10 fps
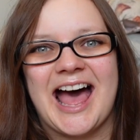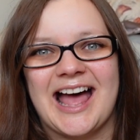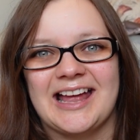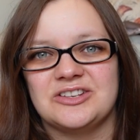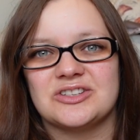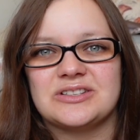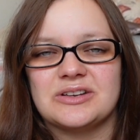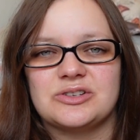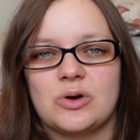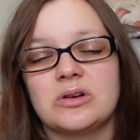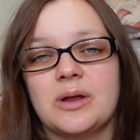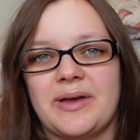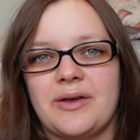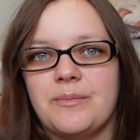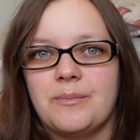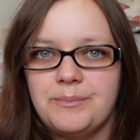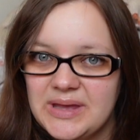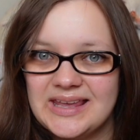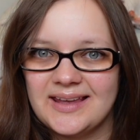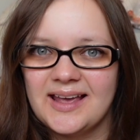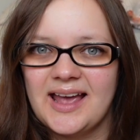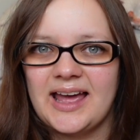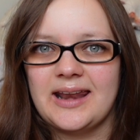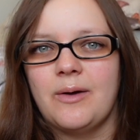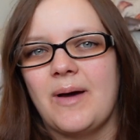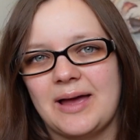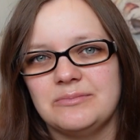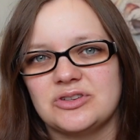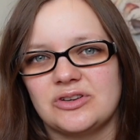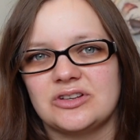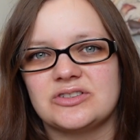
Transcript: and just talking about me and how I'm doing.